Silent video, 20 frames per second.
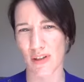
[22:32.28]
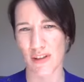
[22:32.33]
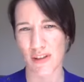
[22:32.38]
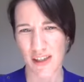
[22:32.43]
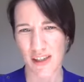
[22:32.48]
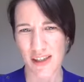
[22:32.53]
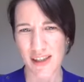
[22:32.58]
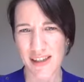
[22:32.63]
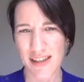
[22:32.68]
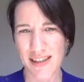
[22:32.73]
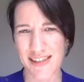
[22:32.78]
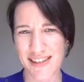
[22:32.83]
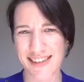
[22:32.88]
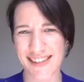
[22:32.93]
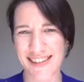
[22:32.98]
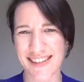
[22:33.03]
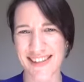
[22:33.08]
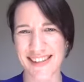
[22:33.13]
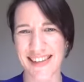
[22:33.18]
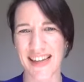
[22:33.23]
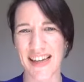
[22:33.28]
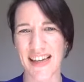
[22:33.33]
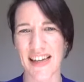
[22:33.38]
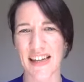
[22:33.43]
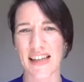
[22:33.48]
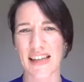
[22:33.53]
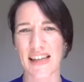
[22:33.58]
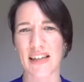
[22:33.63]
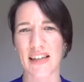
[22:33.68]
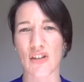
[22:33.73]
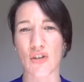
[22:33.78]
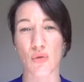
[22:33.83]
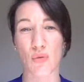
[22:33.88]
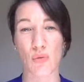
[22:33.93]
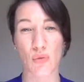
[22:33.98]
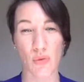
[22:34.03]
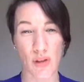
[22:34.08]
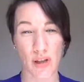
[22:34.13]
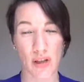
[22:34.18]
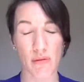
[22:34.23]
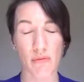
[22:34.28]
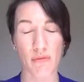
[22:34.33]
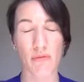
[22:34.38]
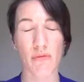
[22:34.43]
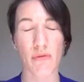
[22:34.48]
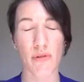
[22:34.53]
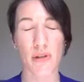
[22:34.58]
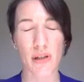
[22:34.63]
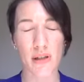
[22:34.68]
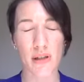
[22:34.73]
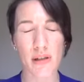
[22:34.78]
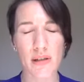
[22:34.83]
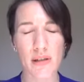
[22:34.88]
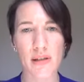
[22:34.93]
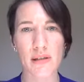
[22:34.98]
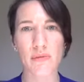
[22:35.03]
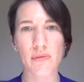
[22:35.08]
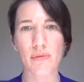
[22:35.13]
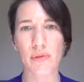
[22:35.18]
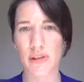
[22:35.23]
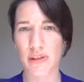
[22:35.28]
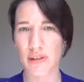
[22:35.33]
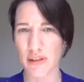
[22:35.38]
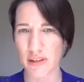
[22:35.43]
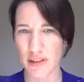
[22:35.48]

that, then it's then really, really